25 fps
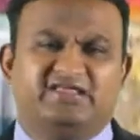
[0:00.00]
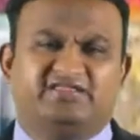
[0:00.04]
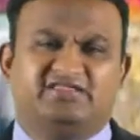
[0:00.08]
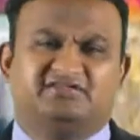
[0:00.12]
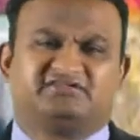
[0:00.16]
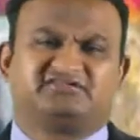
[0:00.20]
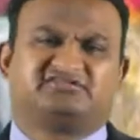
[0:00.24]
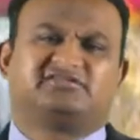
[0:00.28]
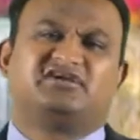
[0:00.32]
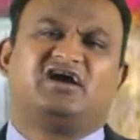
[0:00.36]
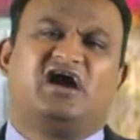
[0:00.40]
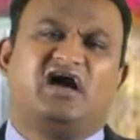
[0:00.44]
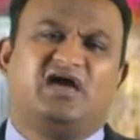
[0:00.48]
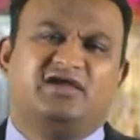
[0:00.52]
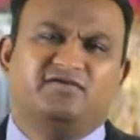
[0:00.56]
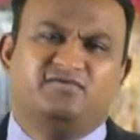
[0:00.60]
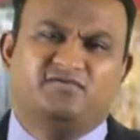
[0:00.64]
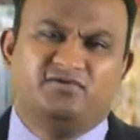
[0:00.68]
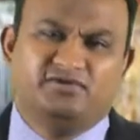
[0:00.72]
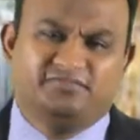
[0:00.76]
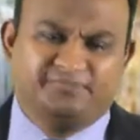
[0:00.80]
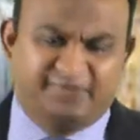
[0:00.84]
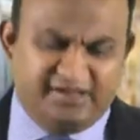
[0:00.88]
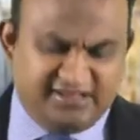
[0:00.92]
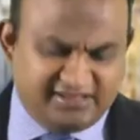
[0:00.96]
The sky
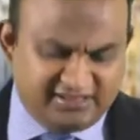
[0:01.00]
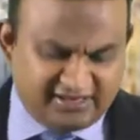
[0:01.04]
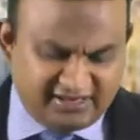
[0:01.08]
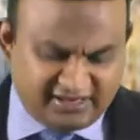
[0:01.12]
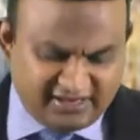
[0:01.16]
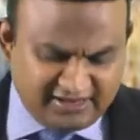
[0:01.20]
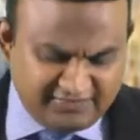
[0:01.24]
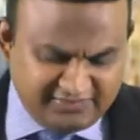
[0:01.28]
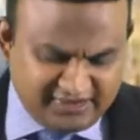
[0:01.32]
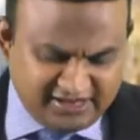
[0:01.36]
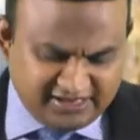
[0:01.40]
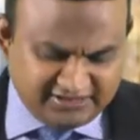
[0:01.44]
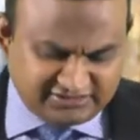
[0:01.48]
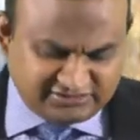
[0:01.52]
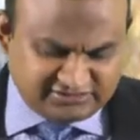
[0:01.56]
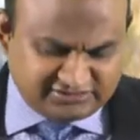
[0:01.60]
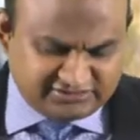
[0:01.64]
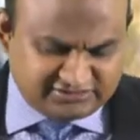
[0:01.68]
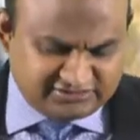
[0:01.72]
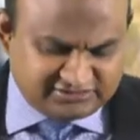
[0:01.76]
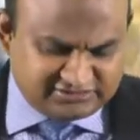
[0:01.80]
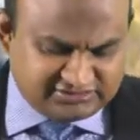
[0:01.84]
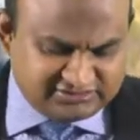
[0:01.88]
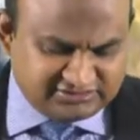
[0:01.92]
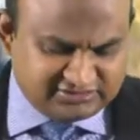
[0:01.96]
would be the
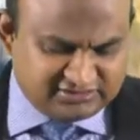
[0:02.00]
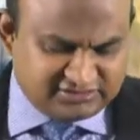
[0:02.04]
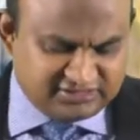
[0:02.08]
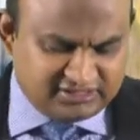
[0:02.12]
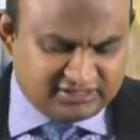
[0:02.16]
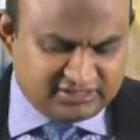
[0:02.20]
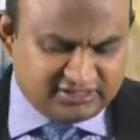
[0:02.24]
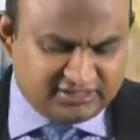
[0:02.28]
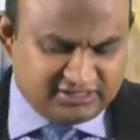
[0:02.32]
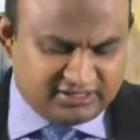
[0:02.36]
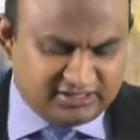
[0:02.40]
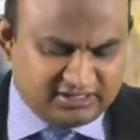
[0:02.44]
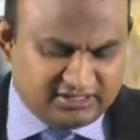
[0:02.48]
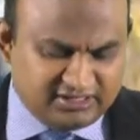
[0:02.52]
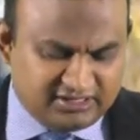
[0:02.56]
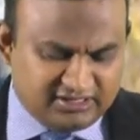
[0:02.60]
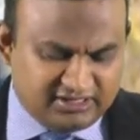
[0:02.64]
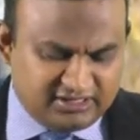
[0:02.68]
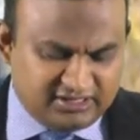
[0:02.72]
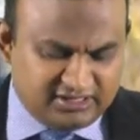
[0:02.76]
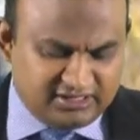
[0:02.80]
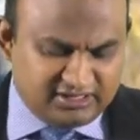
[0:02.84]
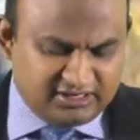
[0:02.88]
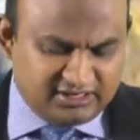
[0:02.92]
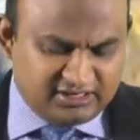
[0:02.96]
limit.
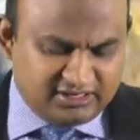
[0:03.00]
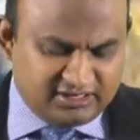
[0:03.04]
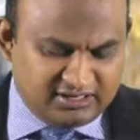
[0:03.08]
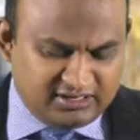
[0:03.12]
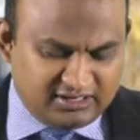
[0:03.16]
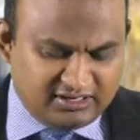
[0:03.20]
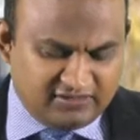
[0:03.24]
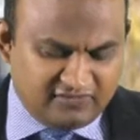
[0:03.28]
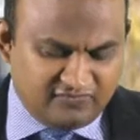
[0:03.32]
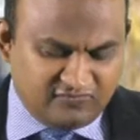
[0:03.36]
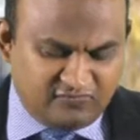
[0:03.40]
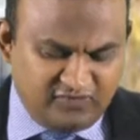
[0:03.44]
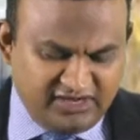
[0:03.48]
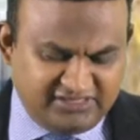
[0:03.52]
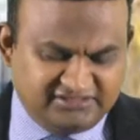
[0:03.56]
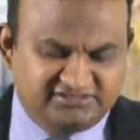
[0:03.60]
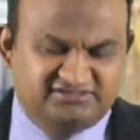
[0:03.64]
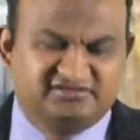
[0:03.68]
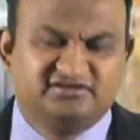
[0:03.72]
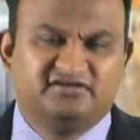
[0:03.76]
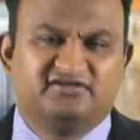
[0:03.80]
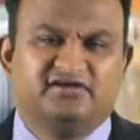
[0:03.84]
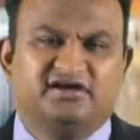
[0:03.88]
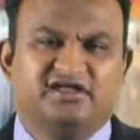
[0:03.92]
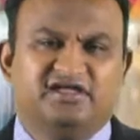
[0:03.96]

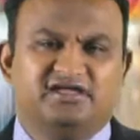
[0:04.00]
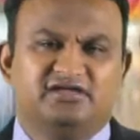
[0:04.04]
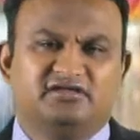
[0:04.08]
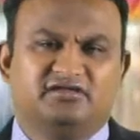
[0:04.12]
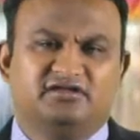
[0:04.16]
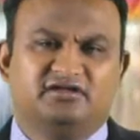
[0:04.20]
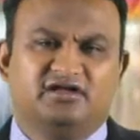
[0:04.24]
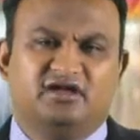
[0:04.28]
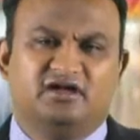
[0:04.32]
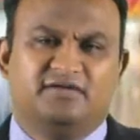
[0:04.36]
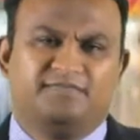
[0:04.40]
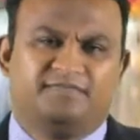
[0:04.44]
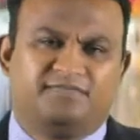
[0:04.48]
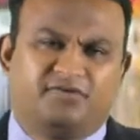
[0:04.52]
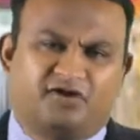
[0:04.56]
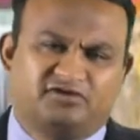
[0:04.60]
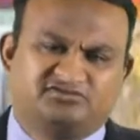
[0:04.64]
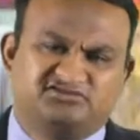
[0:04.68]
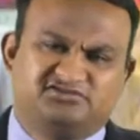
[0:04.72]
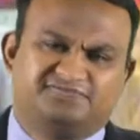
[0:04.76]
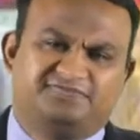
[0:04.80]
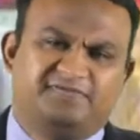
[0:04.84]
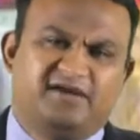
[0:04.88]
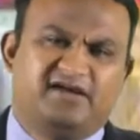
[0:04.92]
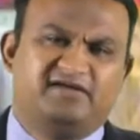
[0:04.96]
Victory,
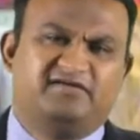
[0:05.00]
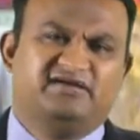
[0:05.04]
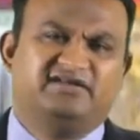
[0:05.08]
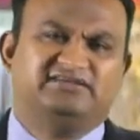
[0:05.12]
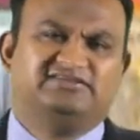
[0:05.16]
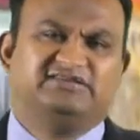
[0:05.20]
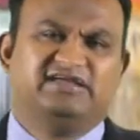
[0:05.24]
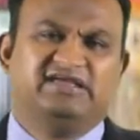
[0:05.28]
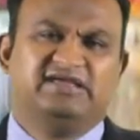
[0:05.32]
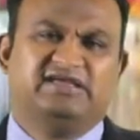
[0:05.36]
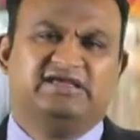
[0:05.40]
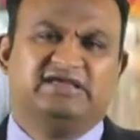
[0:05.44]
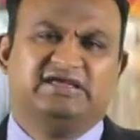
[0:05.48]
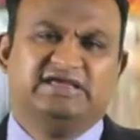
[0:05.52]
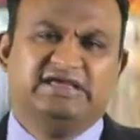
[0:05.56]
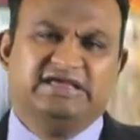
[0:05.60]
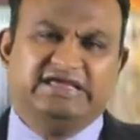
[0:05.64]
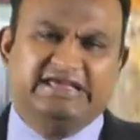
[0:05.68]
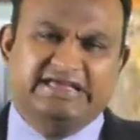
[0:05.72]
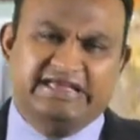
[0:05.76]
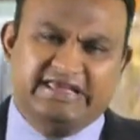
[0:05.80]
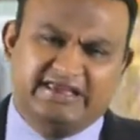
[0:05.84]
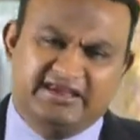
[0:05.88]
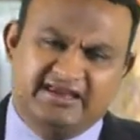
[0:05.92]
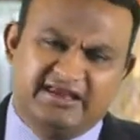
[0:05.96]
prosperity,
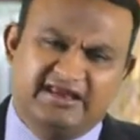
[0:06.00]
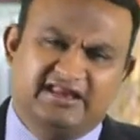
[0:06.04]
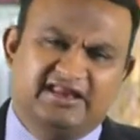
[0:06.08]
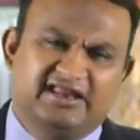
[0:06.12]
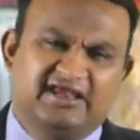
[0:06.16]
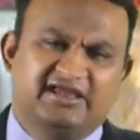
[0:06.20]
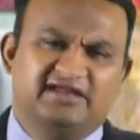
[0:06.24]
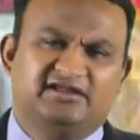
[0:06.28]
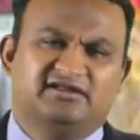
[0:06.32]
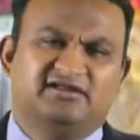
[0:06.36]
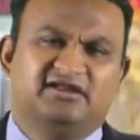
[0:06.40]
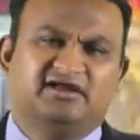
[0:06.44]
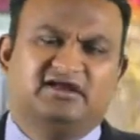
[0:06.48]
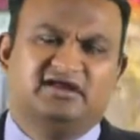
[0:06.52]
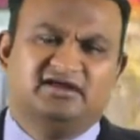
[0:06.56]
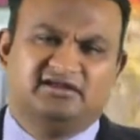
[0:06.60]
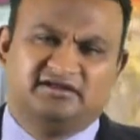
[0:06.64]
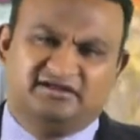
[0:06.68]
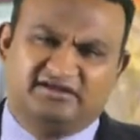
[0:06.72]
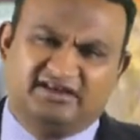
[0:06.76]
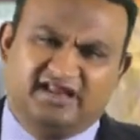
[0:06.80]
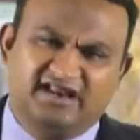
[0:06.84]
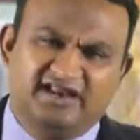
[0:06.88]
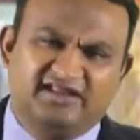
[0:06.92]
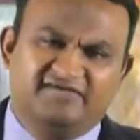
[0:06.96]
healing,
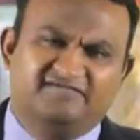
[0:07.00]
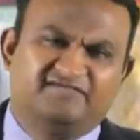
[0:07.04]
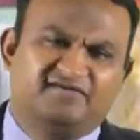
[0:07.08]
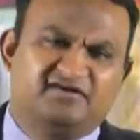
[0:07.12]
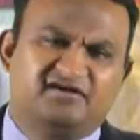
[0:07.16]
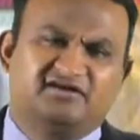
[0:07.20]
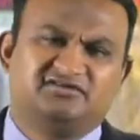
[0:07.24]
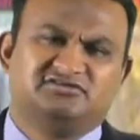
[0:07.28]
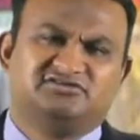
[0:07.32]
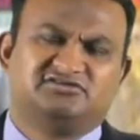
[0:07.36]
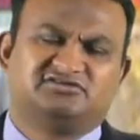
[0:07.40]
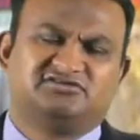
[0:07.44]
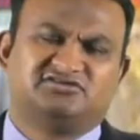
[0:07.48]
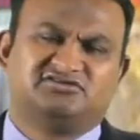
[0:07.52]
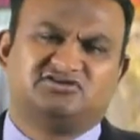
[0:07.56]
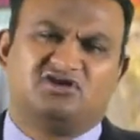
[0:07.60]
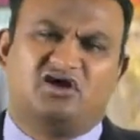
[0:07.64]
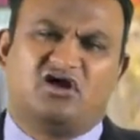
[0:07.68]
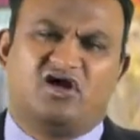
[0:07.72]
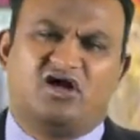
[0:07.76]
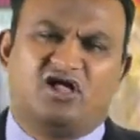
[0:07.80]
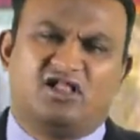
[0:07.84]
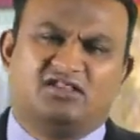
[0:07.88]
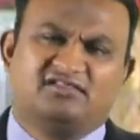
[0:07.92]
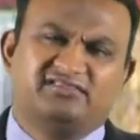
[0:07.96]
deliverance,
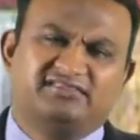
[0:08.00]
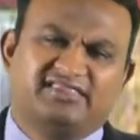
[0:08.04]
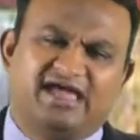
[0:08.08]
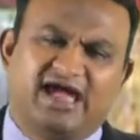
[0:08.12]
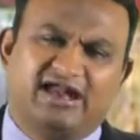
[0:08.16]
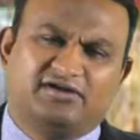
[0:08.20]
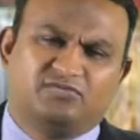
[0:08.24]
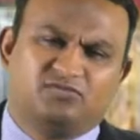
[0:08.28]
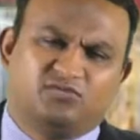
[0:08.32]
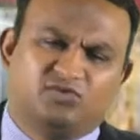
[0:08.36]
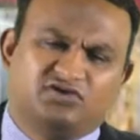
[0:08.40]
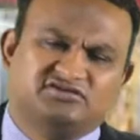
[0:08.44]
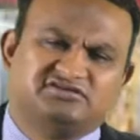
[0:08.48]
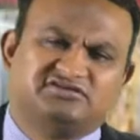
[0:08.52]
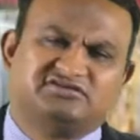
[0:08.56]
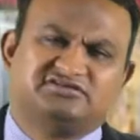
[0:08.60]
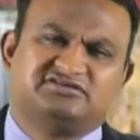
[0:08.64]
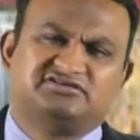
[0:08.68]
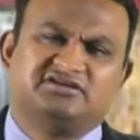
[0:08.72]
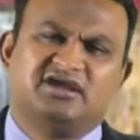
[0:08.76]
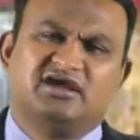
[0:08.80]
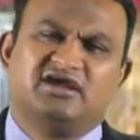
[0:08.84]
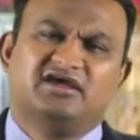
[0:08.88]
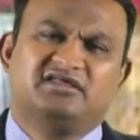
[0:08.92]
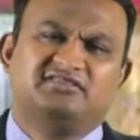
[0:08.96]
all that
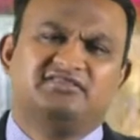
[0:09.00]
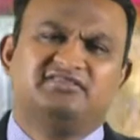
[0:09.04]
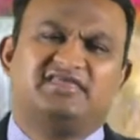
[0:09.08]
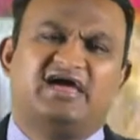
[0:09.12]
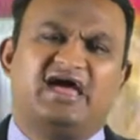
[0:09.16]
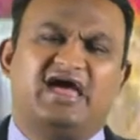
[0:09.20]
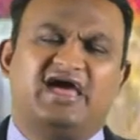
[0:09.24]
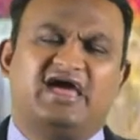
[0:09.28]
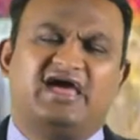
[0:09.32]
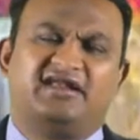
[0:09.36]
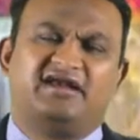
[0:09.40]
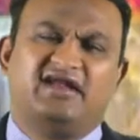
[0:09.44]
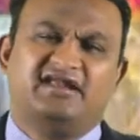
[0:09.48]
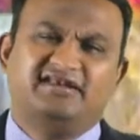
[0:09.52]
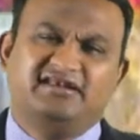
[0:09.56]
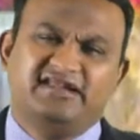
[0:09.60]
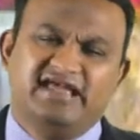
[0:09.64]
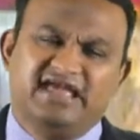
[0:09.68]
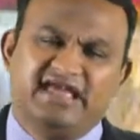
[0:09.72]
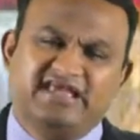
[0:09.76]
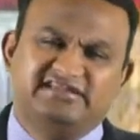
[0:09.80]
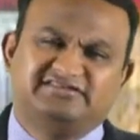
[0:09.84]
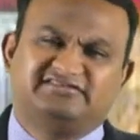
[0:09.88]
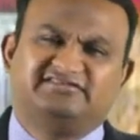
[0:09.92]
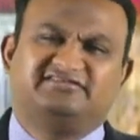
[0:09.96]
was there and
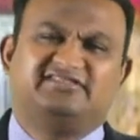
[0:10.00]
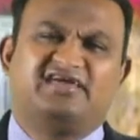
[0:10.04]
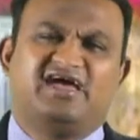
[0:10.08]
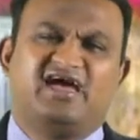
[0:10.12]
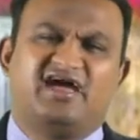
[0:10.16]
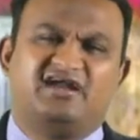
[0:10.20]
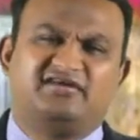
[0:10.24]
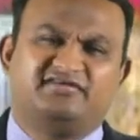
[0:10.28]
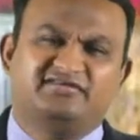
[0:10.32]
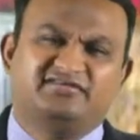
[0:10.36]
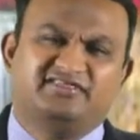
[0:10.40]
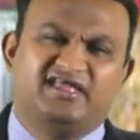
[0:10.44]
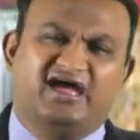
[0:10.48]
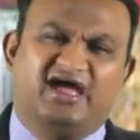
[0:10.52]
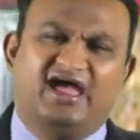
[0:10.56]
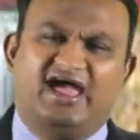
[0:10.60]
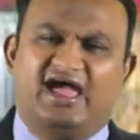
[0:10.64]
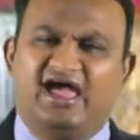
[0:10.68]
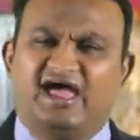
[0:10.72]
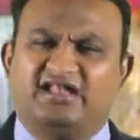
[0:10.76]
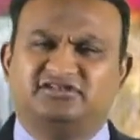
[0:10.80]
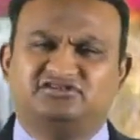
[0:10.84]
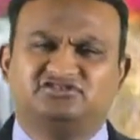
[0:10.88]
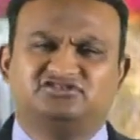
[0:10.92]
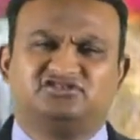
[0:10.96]
is there in the
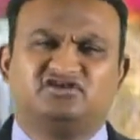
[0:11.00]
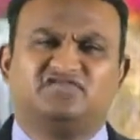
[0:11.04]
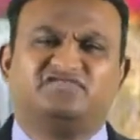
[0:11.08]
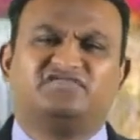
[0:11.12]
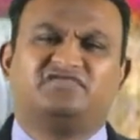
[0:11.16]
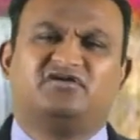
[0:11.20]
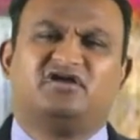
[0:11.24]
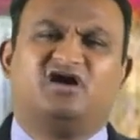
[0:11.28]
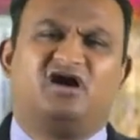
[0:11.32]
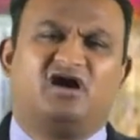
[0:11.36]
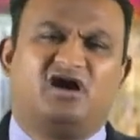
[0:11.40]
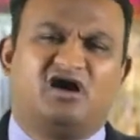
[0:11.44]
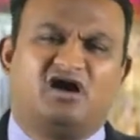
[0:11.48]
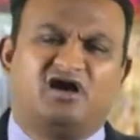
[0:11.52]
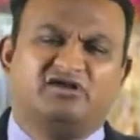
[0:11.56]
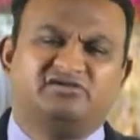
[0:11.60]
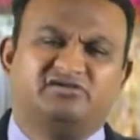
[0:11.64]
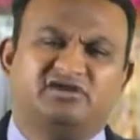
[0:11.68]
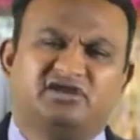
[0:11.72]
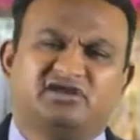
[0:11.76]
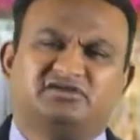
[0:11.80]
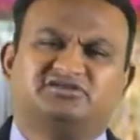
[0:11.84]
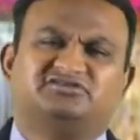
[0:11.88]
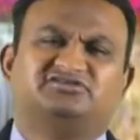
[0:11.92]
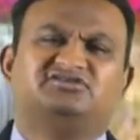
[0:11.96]
hands of God
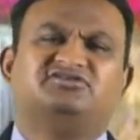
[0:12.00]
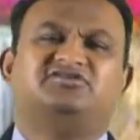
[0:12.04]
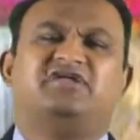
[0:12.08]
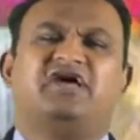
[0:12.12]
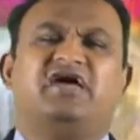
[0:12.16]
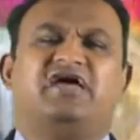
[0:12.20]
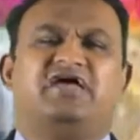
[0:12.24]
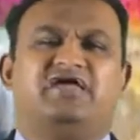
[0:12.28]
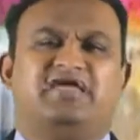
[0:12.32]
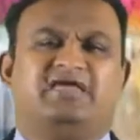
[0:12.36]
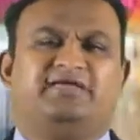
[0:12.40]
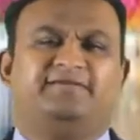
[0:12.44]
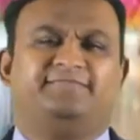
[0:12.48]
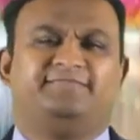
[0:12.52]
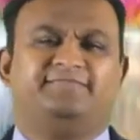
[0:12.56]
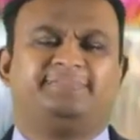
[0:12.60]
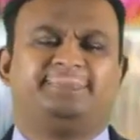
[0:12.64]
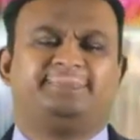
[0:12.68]
today.